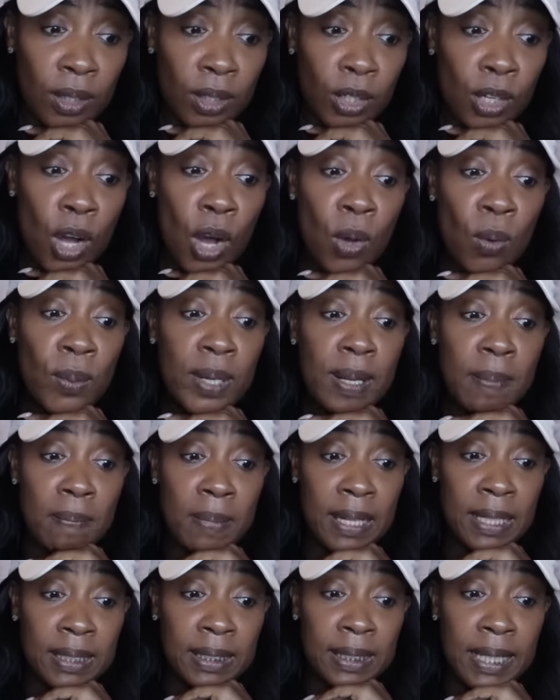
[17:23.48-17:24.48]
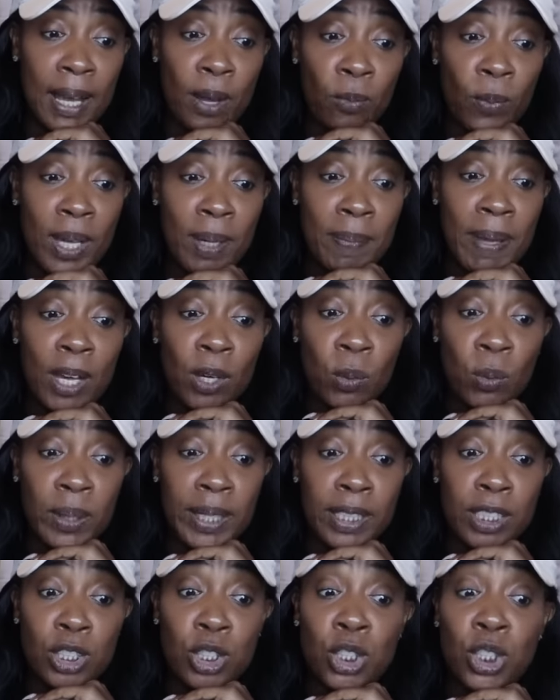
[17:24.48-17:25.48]
Cohen admits that way back
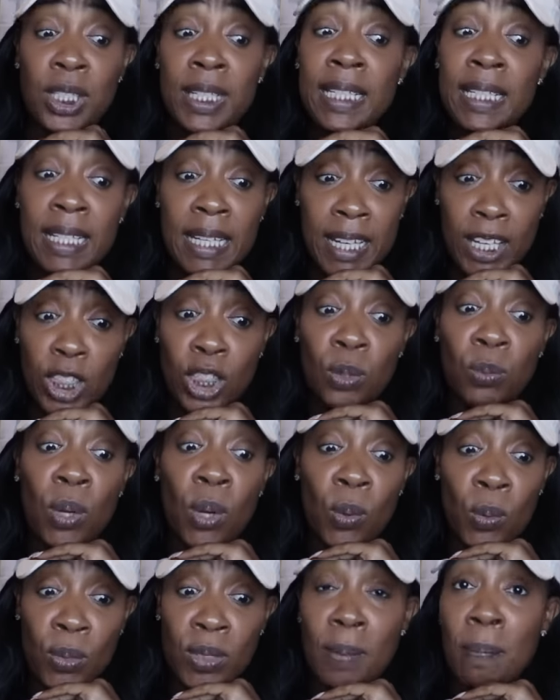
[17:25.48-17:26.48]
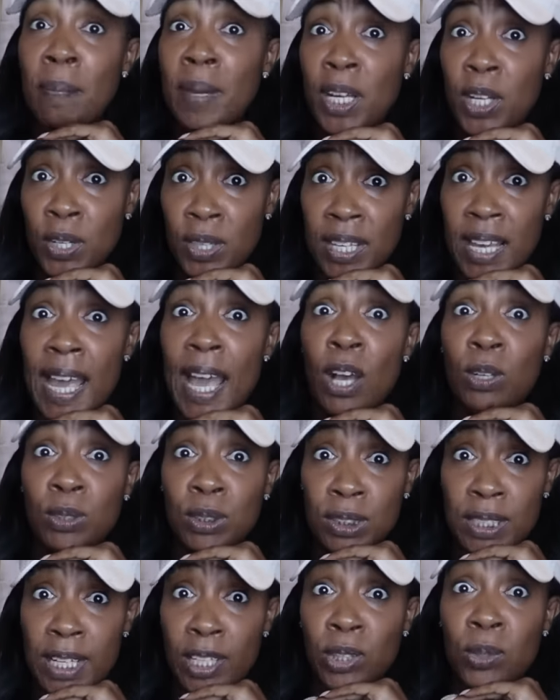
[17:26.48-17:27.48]
when she did throw the marry the
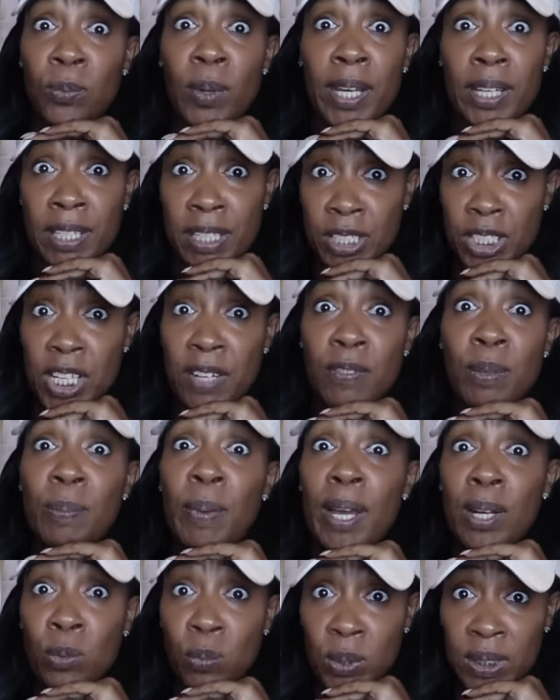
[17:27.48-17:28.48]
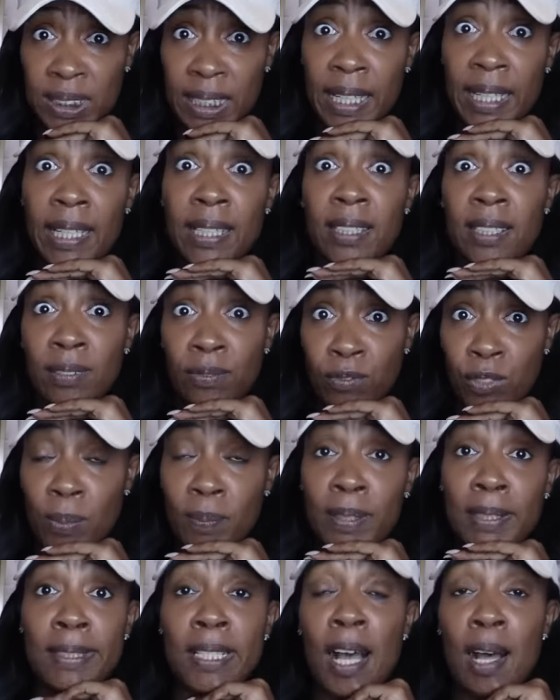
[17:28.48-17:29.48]
house, date the rate, because everybody was saying it
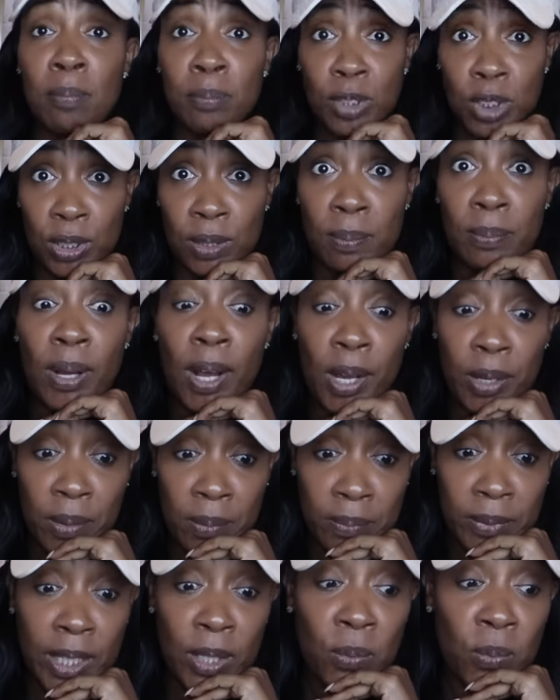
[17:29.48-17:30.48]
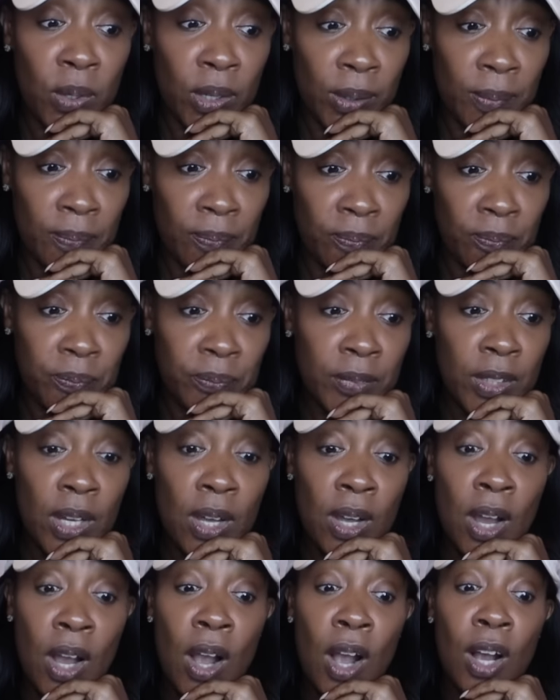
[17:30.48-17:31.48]
from the top to the bottom. They were.
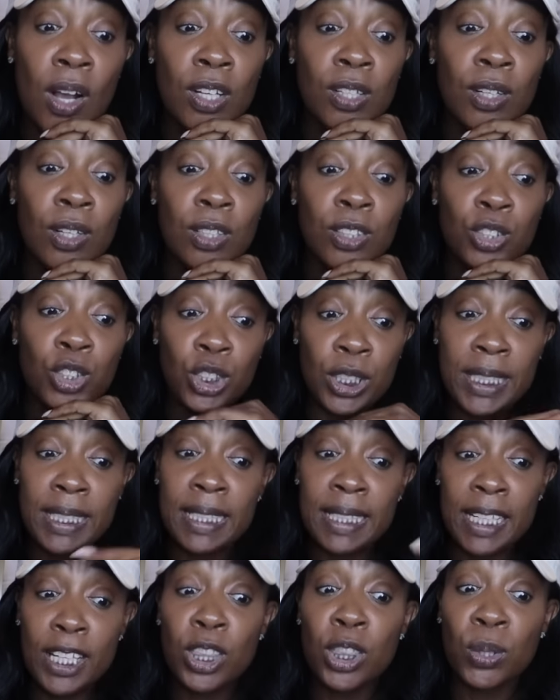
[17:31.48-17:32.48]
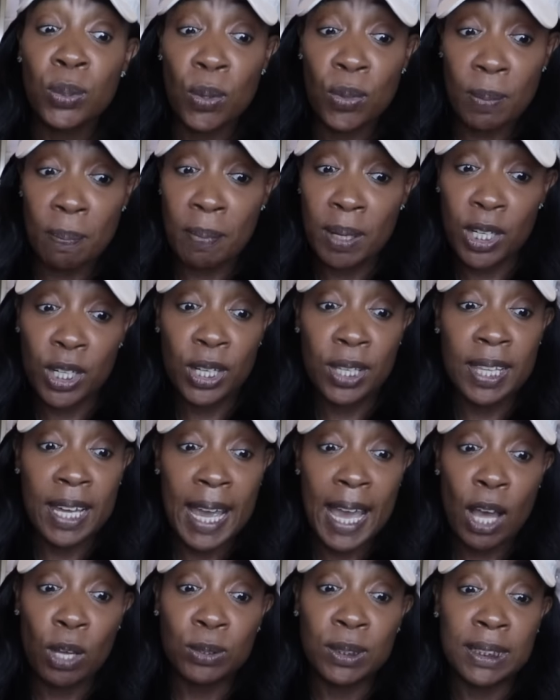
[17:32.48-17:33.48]
She did throw the marry the
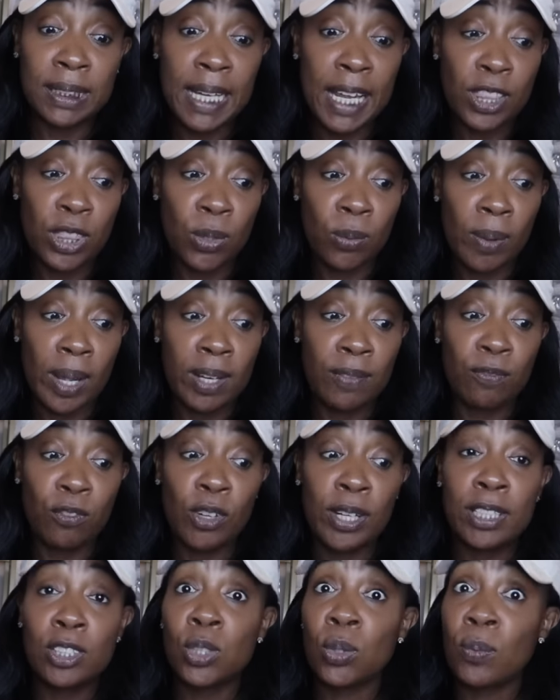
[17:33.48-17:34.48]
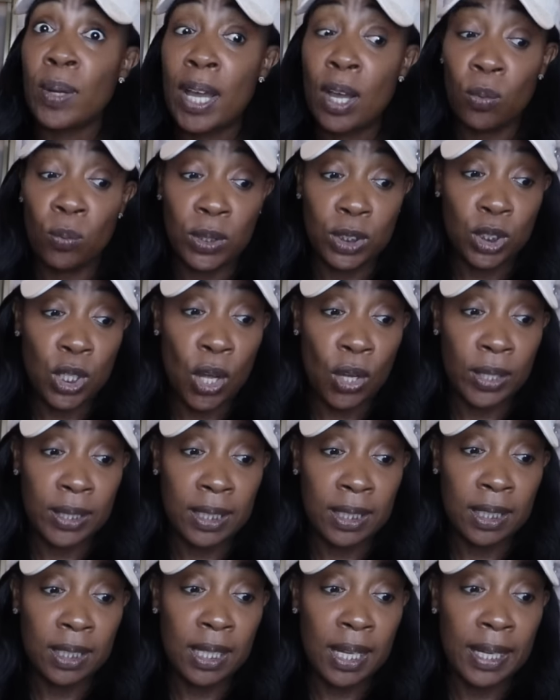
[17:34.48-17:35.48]
house, date the rate phrase around when talking
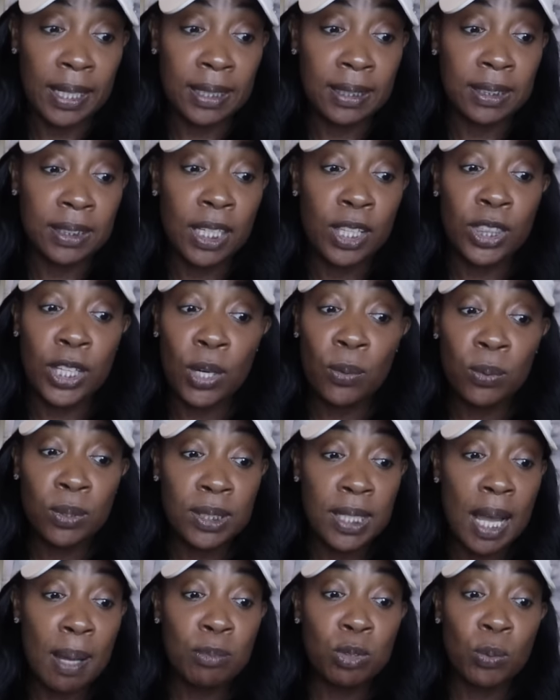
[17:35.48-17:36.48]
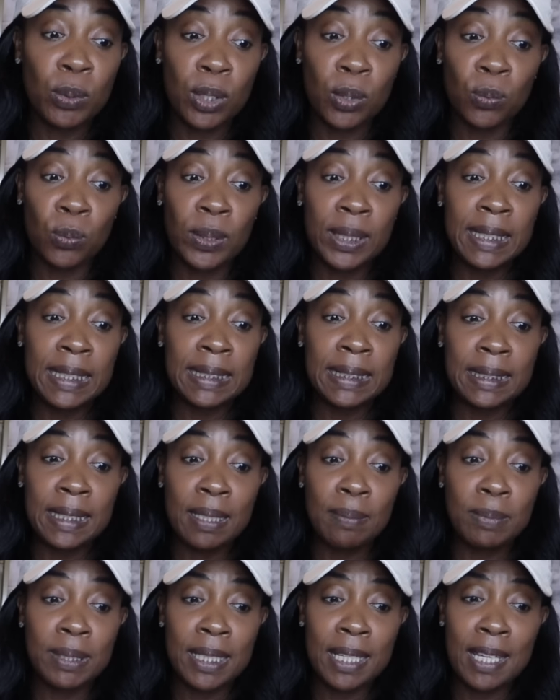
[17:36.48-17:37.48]
to clients. There were times when it really seemed